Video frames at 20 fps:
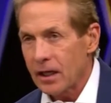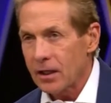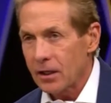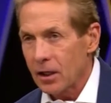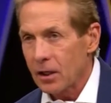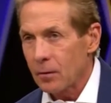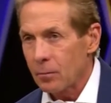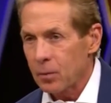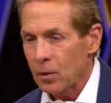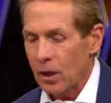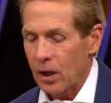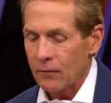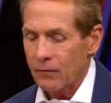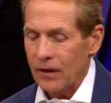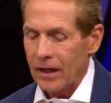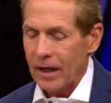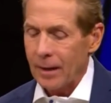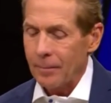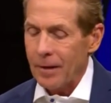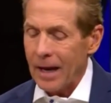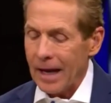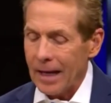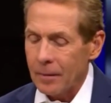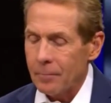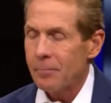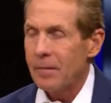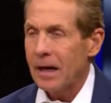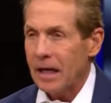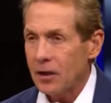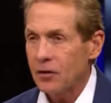Both playoff
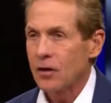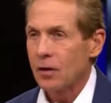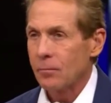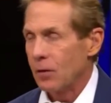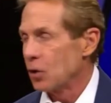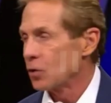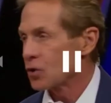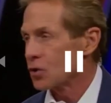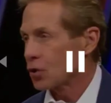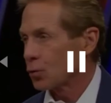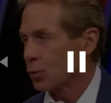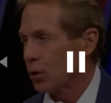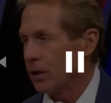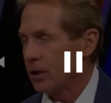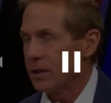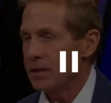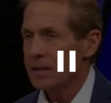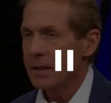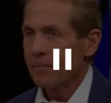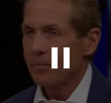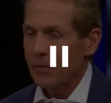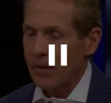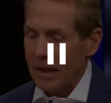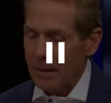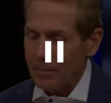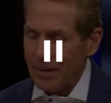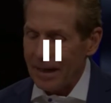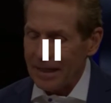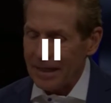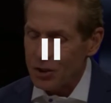franchise records,
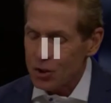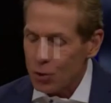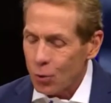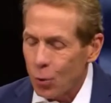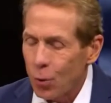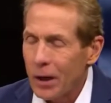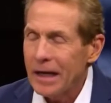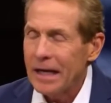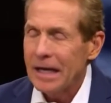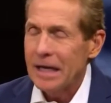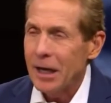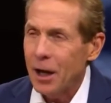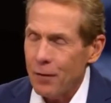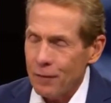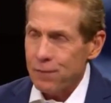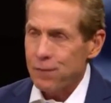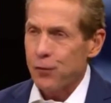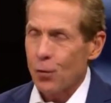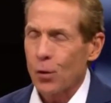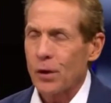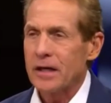20 of 47.